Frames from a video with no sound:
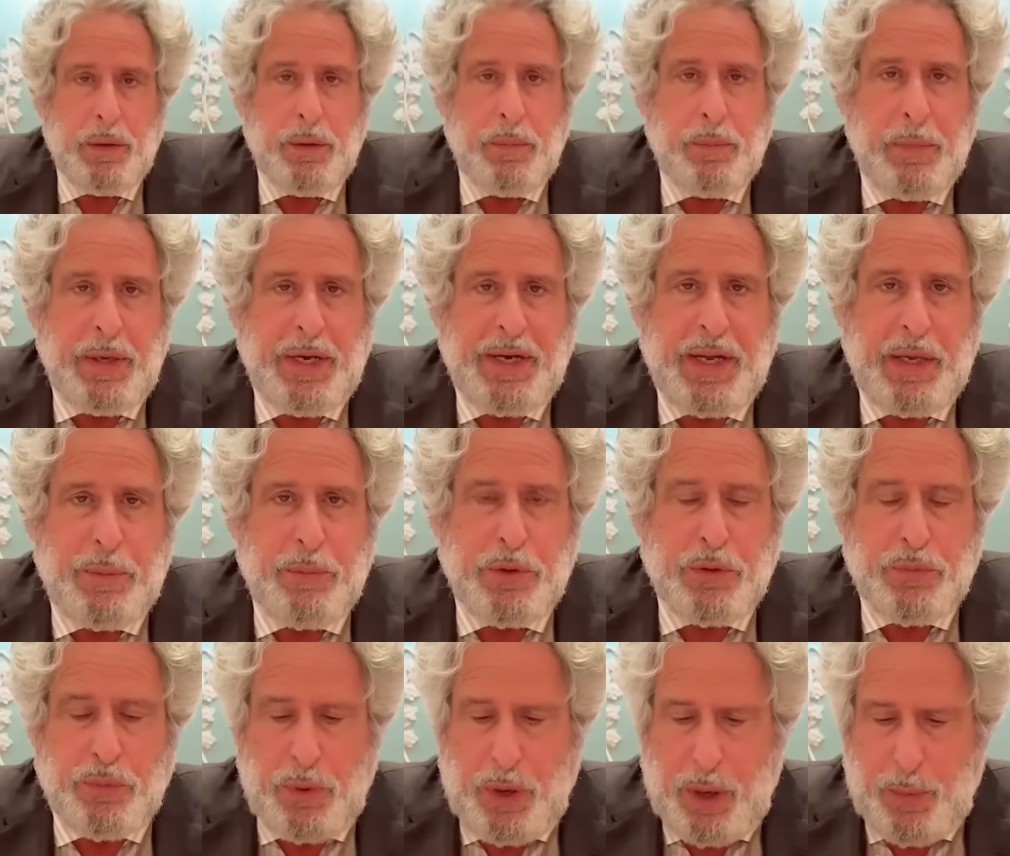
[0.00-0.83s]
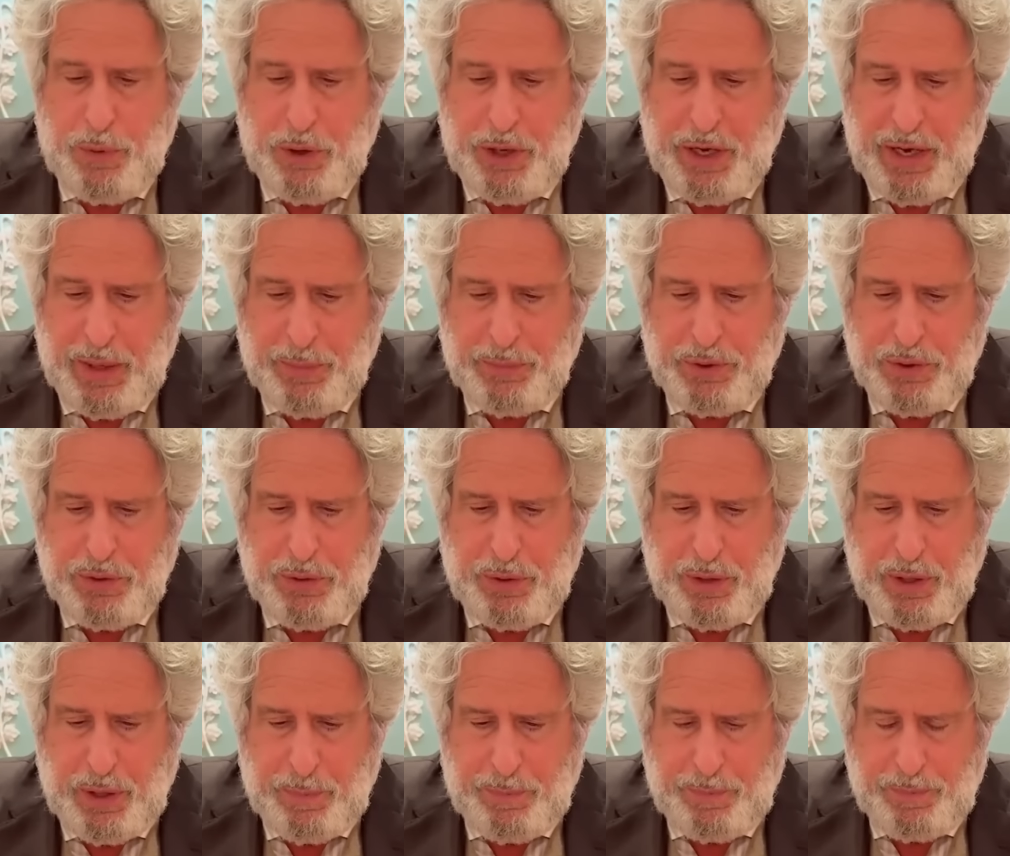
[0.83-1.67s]
My name is Robert
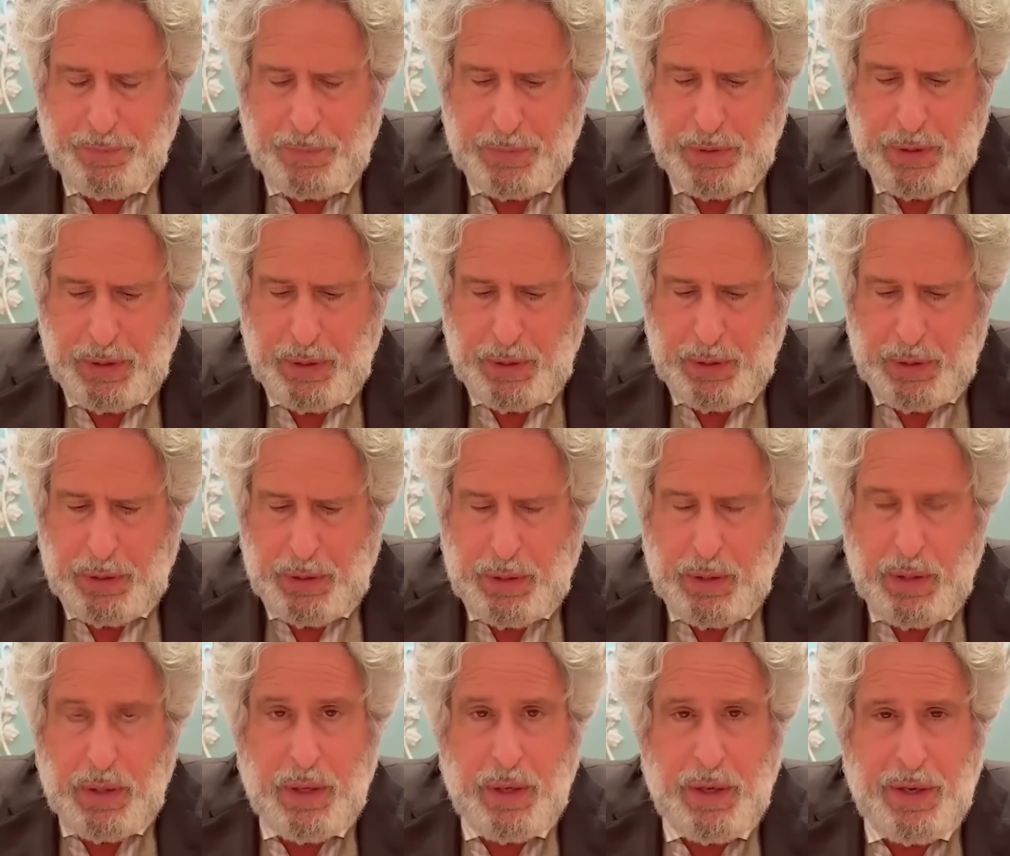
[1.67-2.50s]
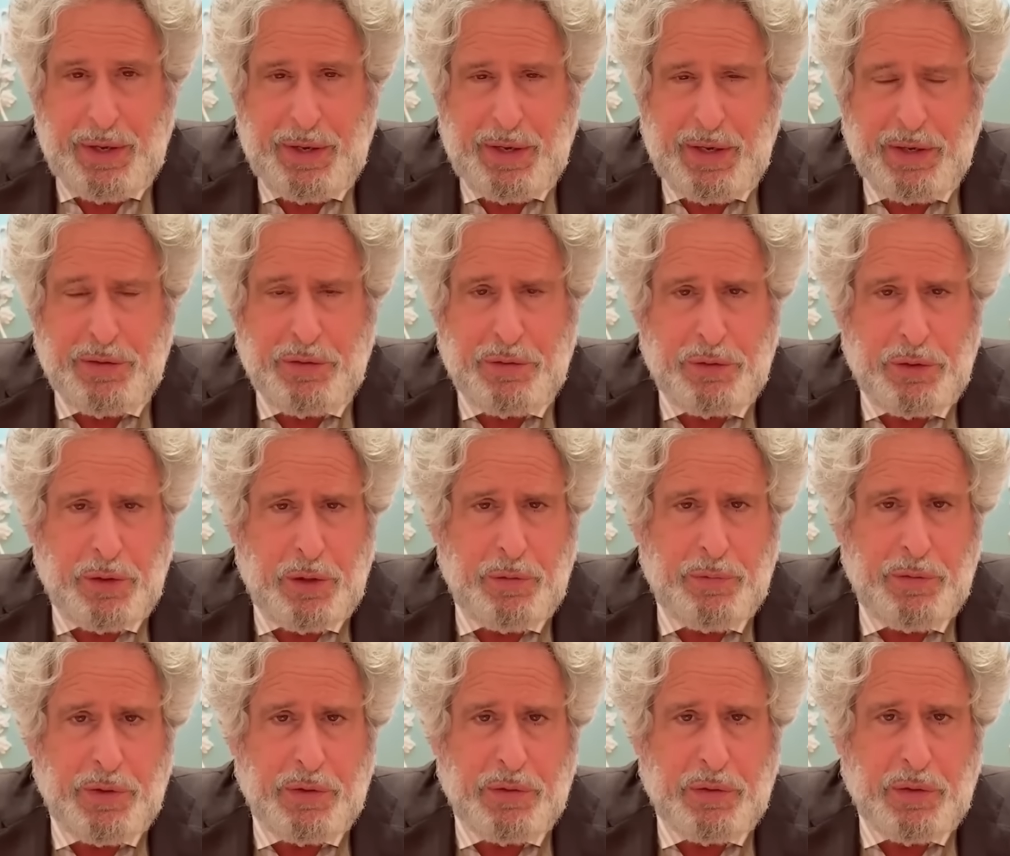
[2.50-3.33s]
Amsterdam, and I serve
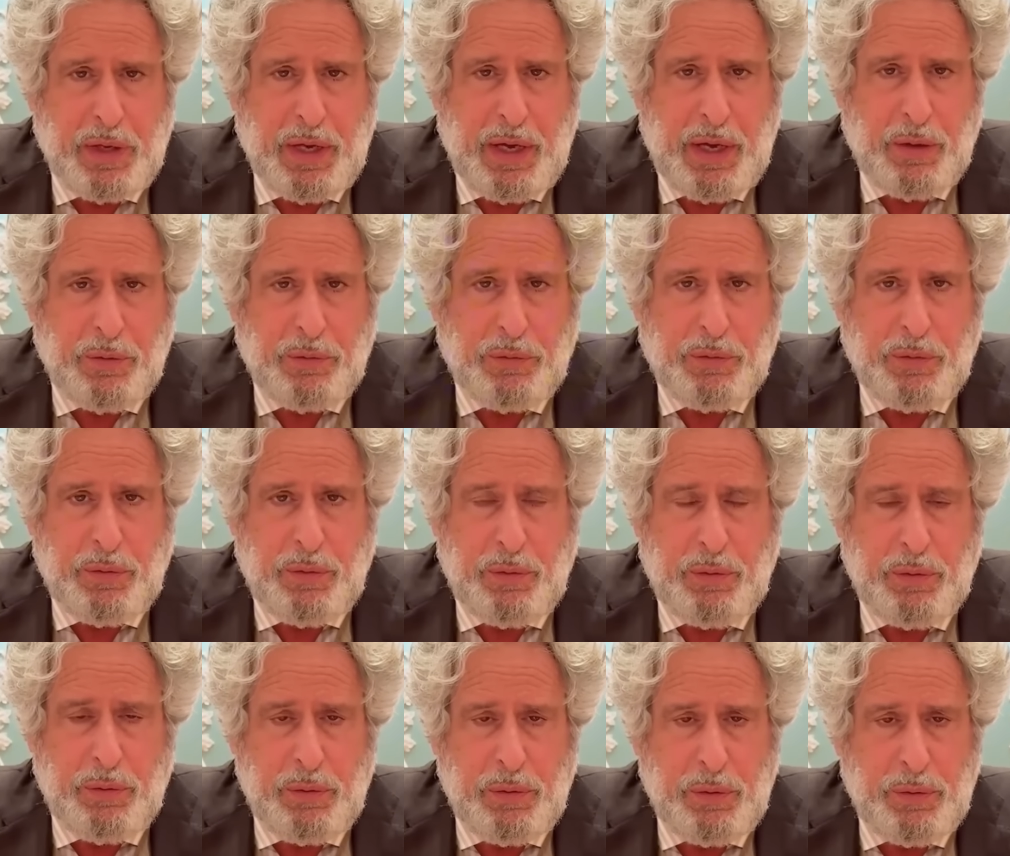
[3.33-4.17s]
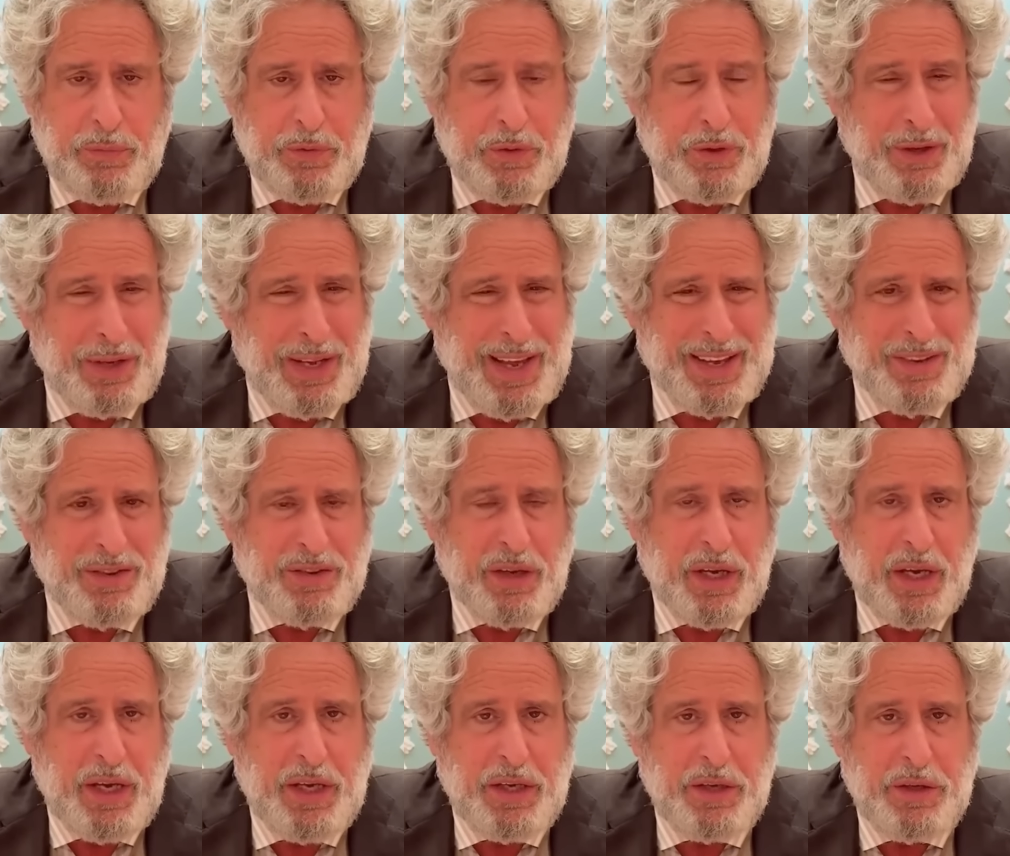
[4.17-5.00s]
as counsel for the last
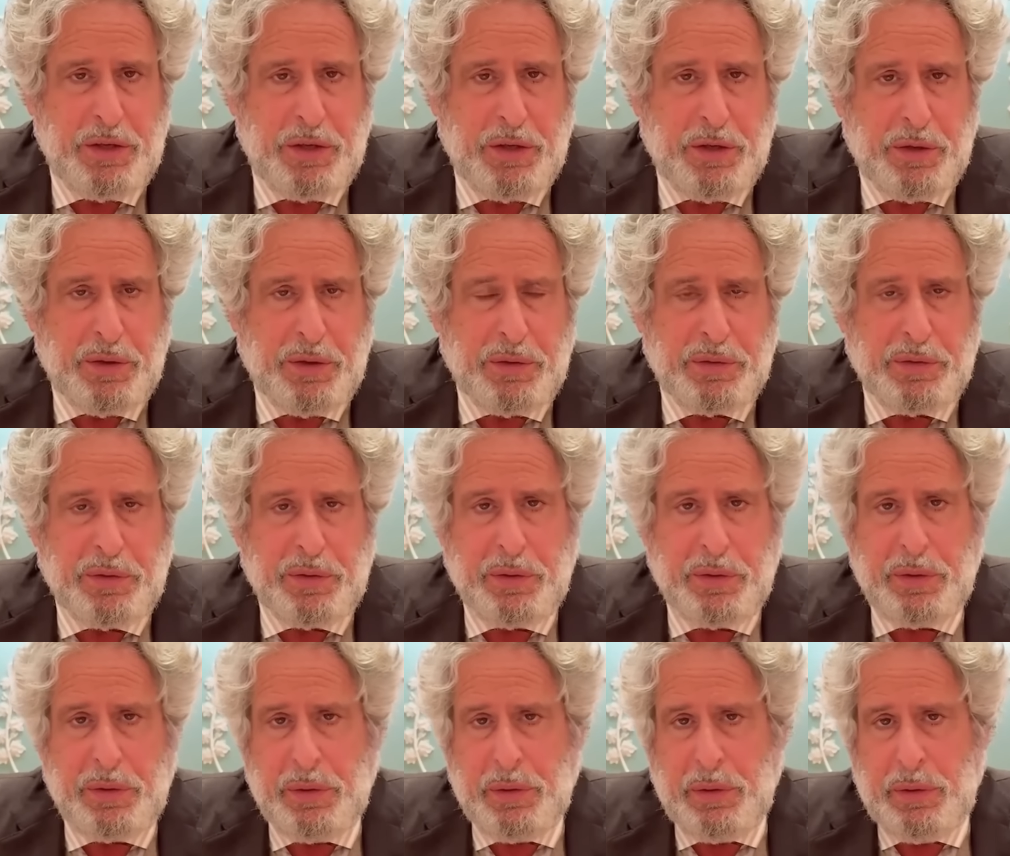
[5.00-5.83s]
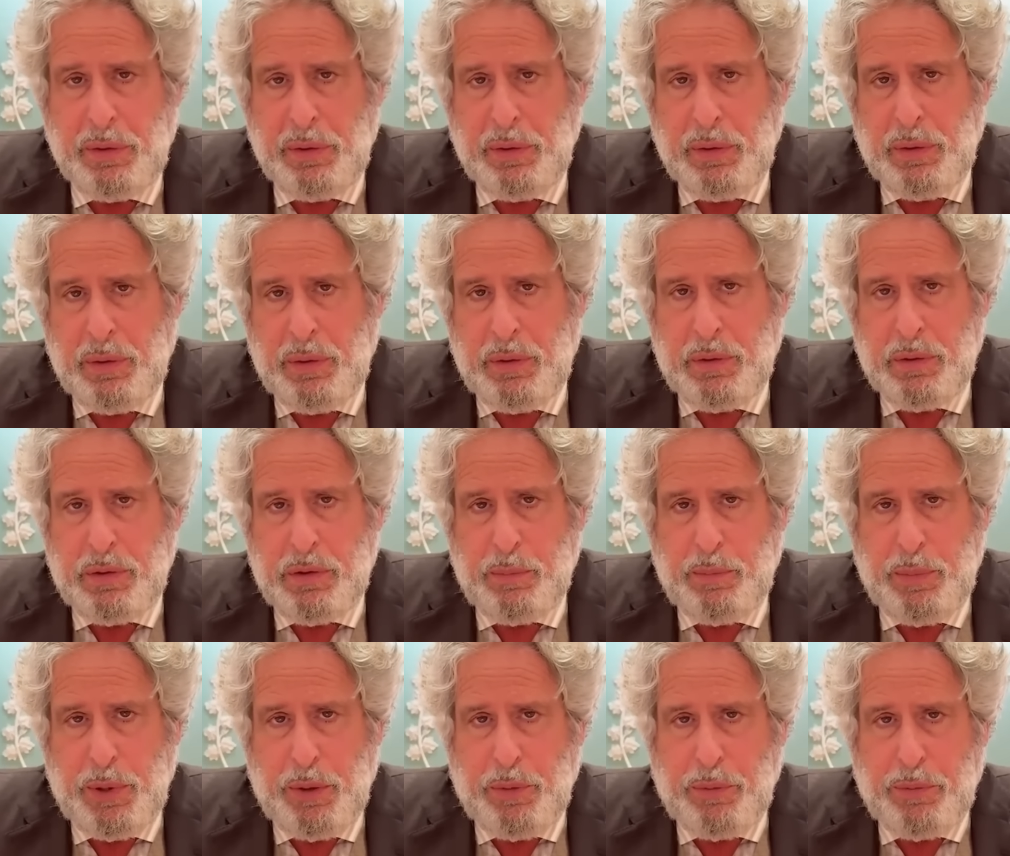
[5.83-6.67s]
8 years to
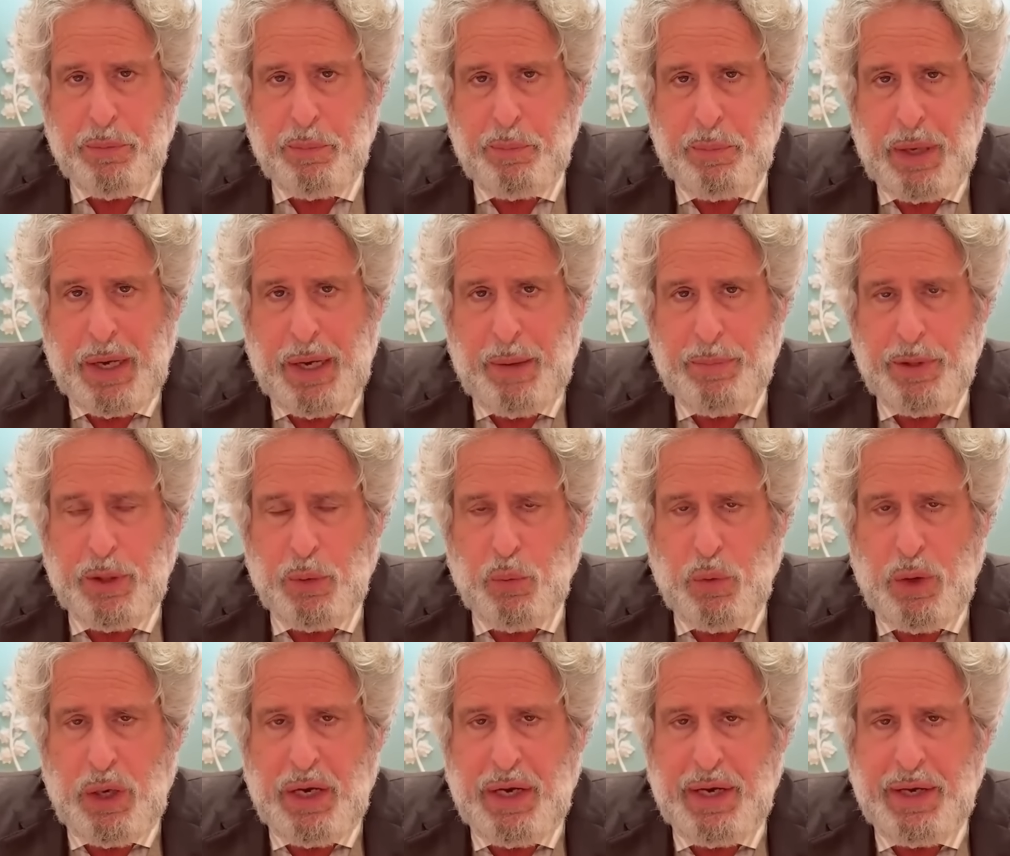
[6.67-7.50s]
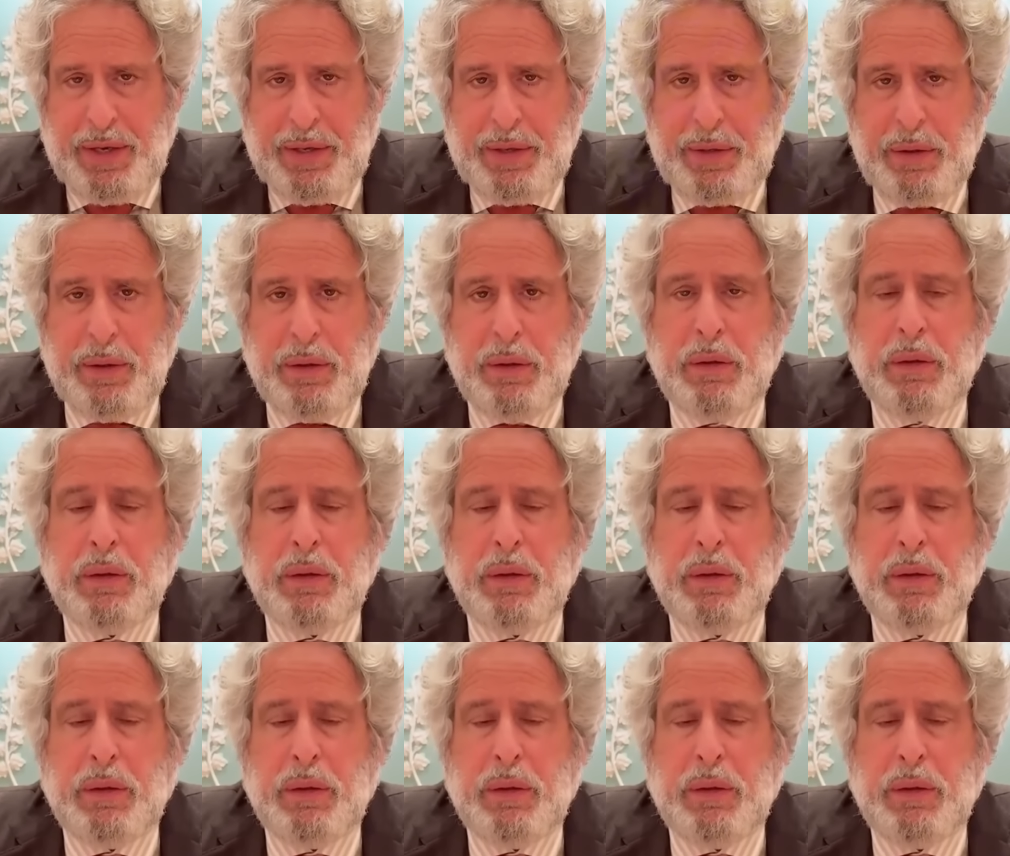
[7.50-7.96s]
both Bobi Wine,